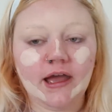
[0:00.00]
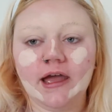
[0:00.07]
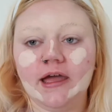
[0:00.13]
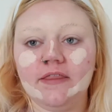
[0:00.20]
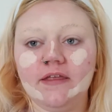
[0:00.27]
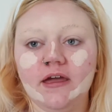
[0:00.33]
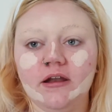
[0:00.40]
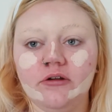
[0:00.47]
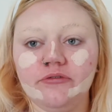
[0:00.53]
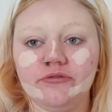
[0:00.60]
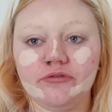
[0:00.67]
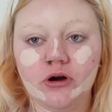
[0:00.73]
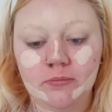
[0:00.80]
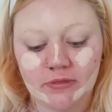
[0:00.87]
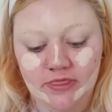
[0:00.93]
And then
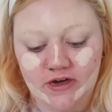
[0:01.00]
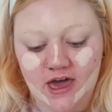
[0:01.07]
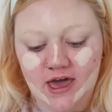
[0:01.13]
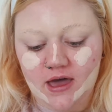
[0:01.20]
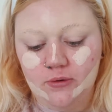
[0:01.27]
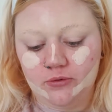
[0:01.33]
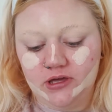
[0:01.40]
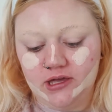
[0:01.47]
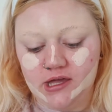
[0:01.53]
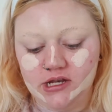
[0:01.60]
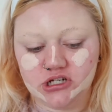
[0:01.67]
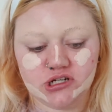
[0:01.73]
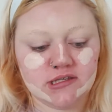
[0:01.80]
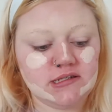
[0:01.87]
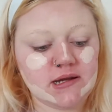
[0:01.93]
from there, we
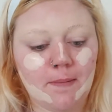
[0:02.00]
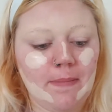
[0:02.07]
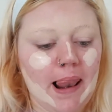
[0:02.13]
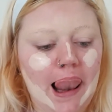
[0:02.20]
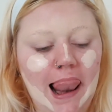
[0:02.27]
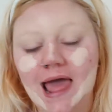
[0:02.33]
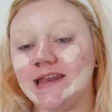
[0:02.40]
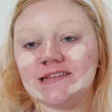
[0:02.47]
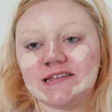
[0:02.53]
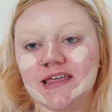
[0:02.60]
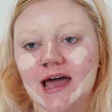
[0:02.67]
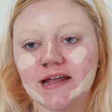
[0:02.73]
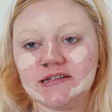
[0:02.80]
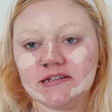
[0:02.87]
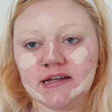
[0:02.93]
can just blend
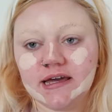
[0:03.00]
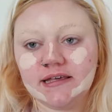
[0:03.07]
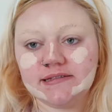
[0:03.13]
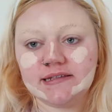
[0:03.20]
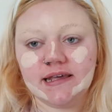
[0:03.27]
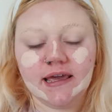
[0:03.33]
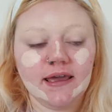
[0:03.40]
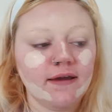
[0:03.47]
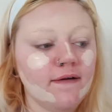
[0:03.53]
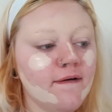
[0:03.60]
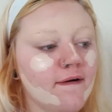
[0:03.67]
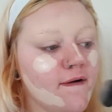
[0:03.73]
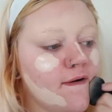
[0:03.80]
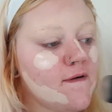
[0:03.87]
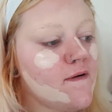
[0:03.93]
that nicely
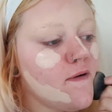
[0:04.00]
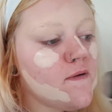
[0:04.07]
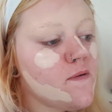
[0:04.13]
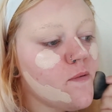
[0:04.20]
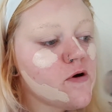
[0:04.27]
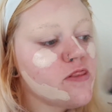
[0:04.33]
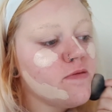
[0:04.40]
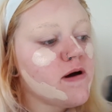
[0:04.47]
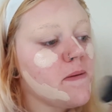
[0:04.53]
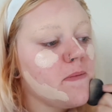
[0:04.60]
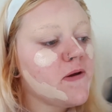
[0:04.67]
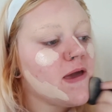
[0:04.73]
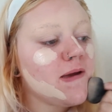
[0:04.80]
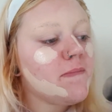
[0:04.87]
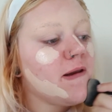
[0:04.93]
with my
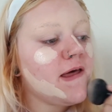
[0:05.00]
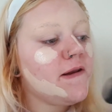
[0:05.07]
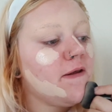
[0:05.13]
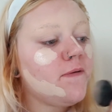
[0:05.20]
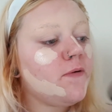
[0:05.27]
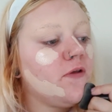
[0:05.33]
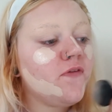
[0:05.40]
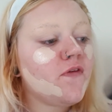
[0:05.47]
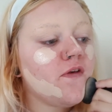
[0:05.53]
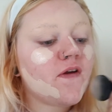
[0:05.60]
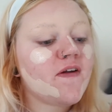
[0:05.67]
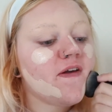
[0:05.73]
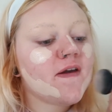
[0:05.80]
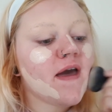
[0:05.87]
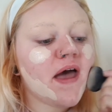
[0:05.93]
beauty blender once
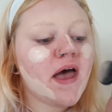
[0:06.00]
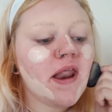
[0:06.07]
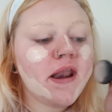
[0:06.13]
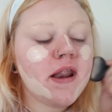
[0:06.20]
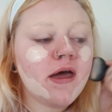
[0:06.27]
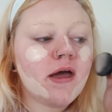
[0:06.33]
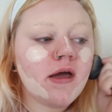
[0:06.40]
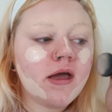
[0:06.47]
again.